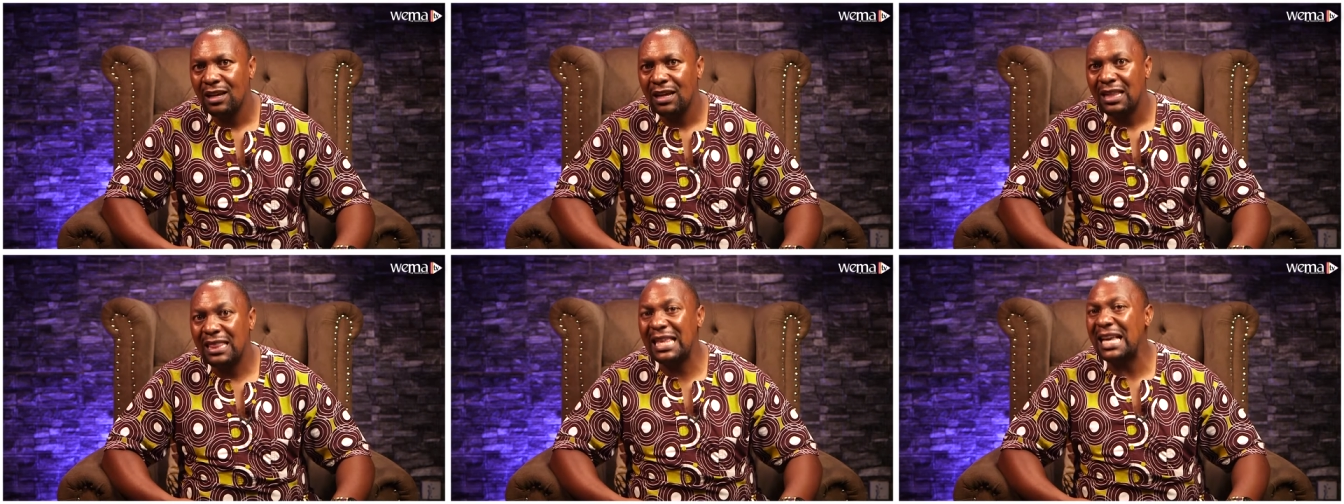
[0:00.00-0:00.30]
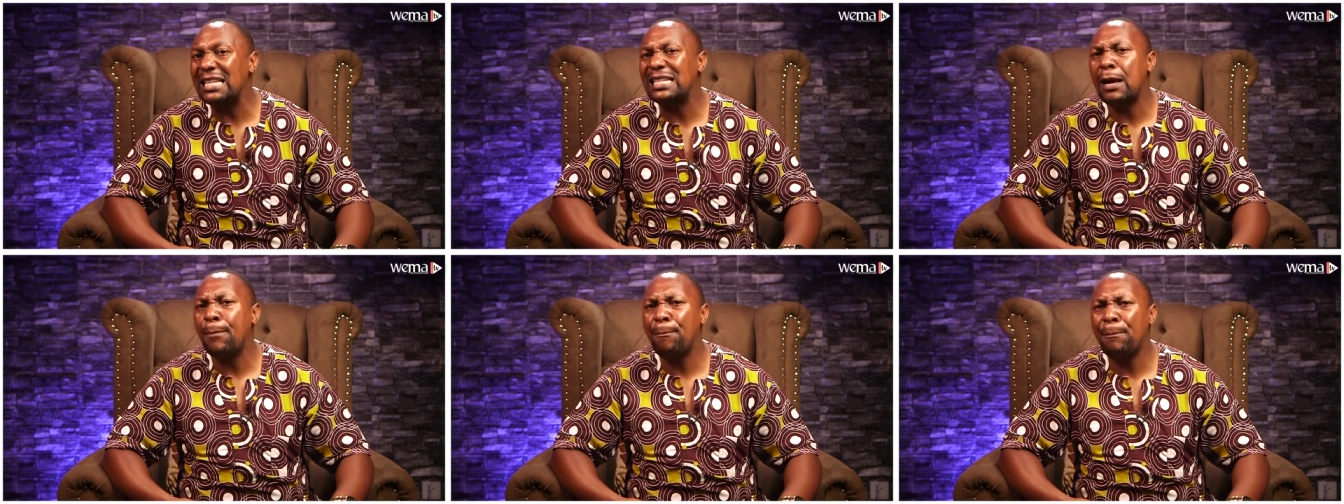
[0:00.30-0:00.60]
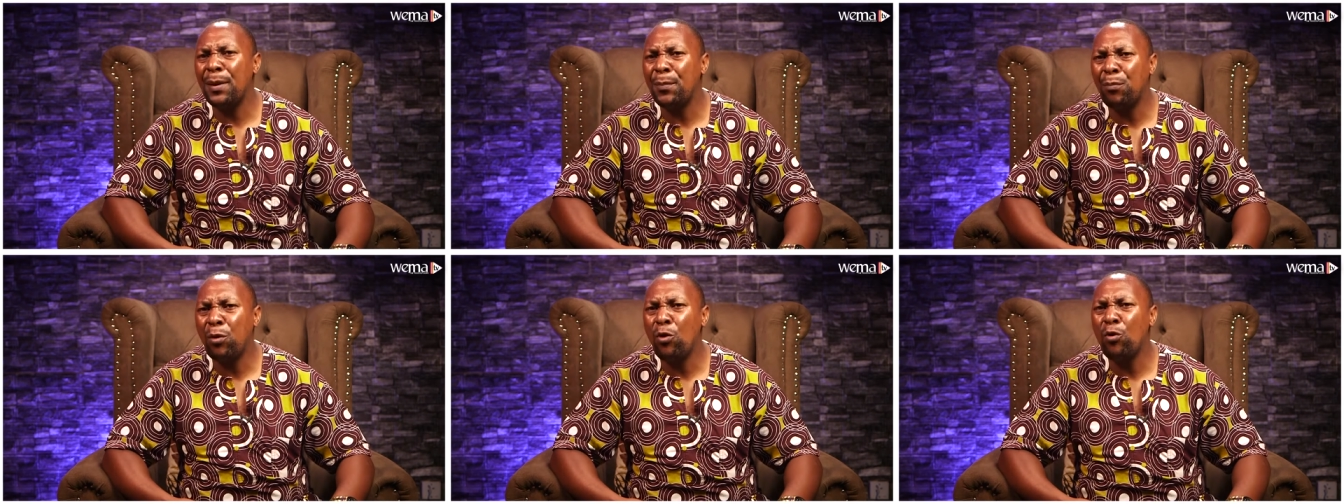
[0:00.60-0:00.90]
There are some
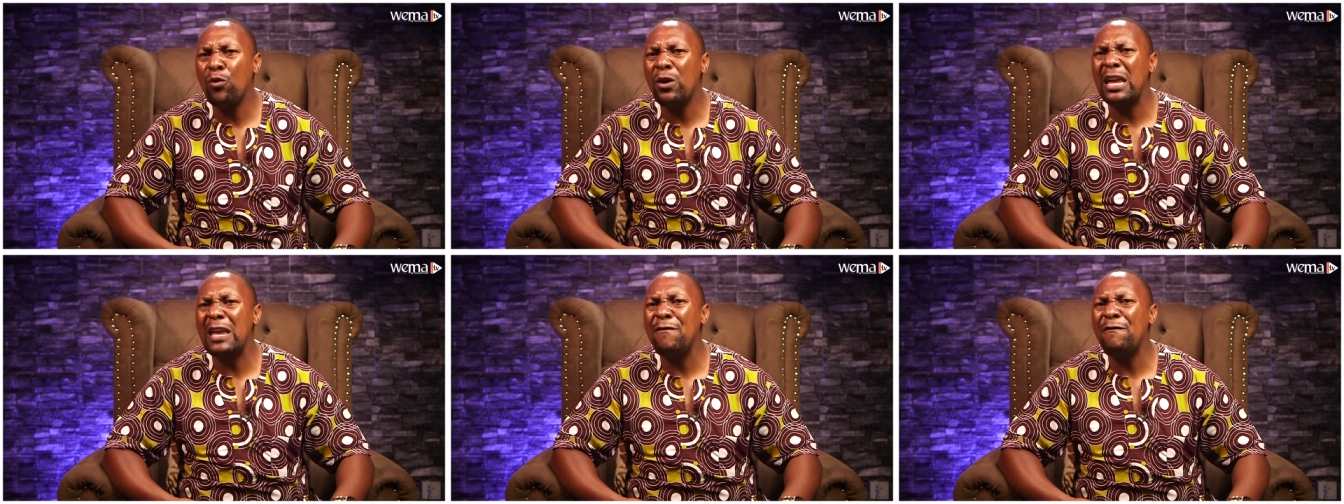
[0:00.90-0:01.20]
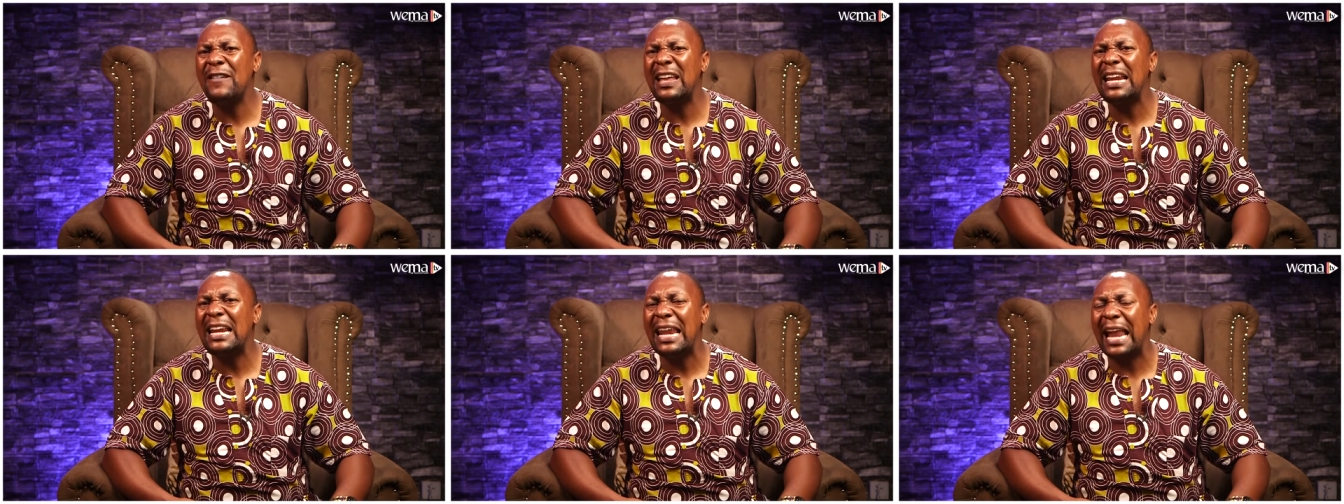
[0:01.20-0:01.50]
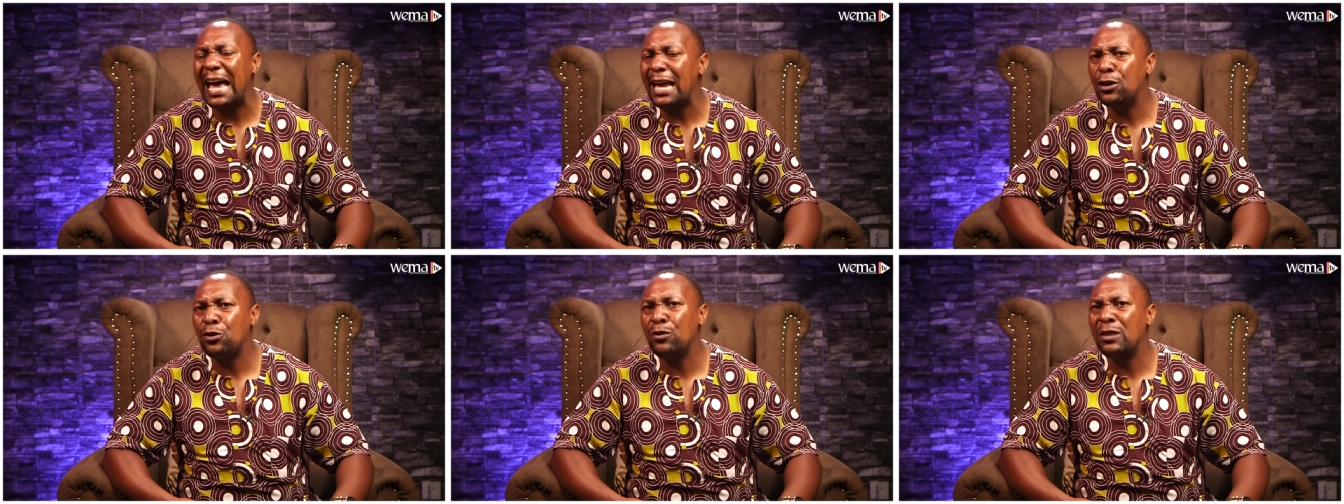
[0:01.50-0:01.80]
people who even
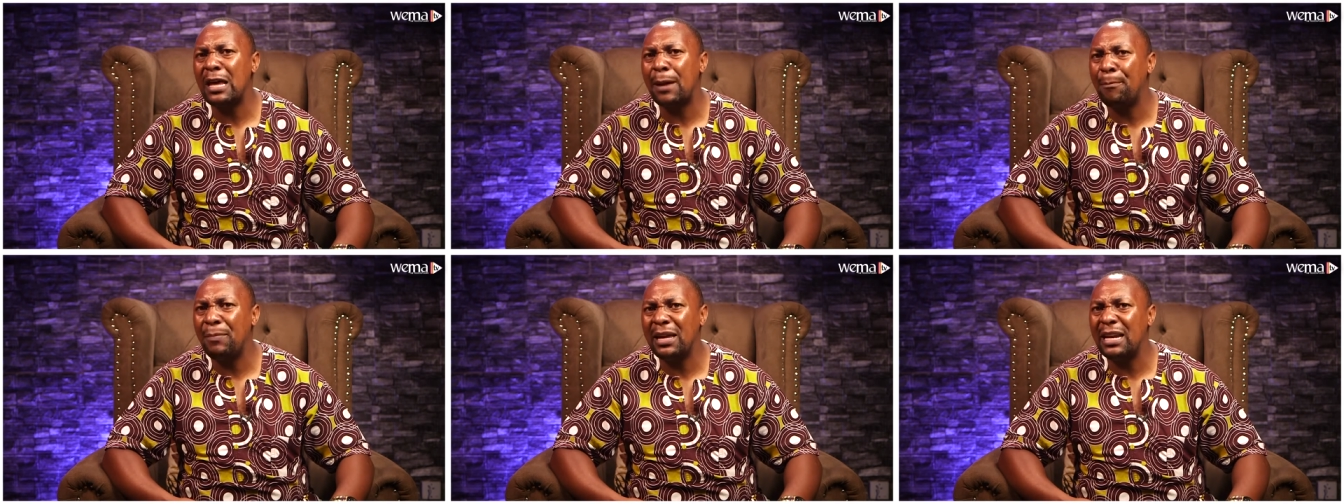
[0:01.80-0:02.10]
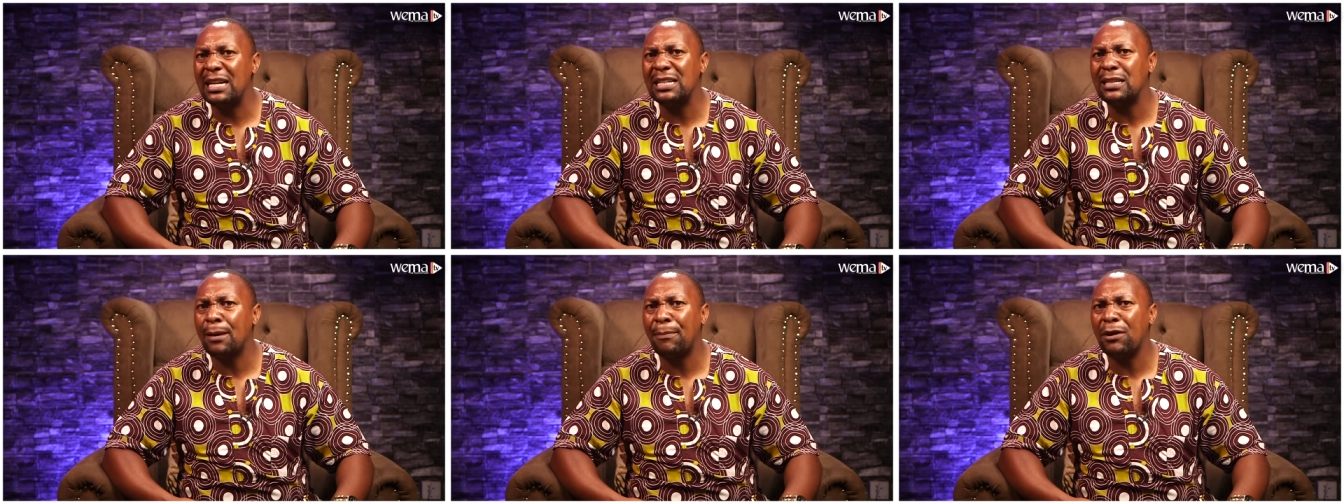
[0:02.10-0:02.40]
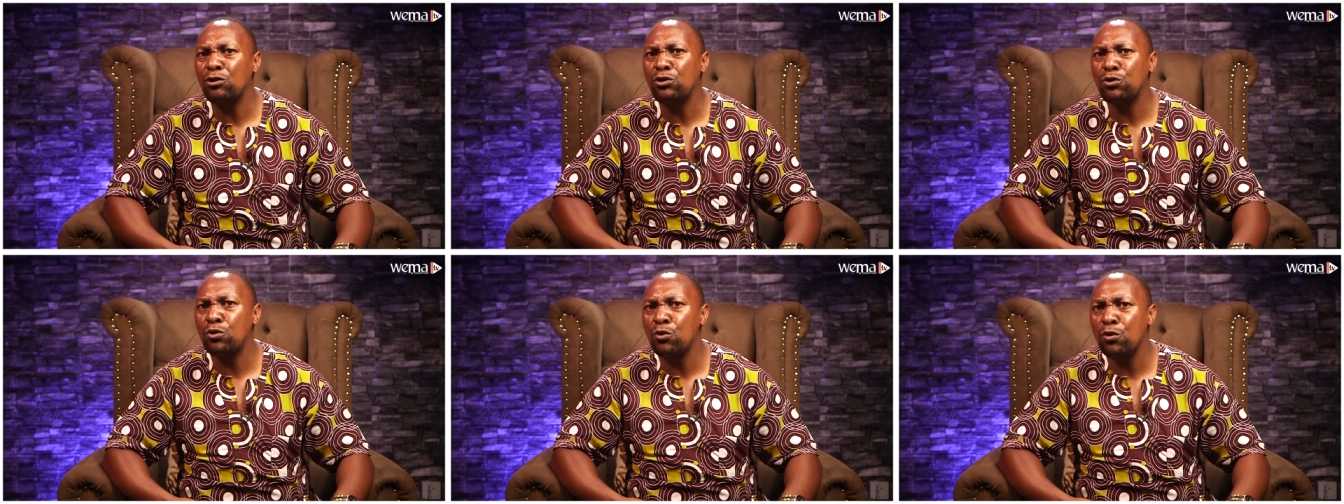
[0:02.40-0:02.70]
lie to their parents
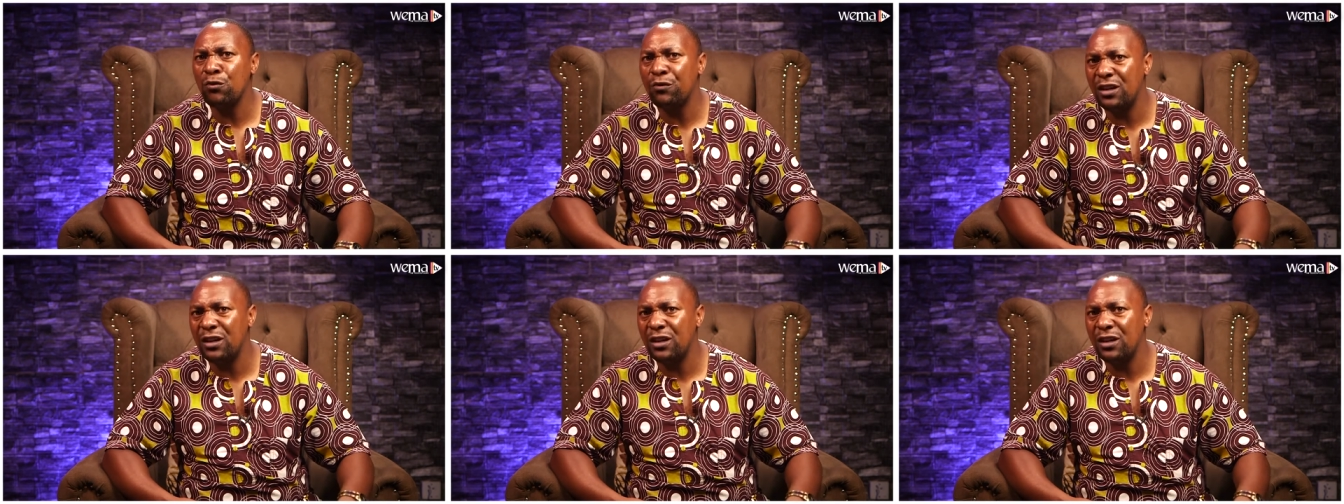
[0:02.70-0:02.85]
about school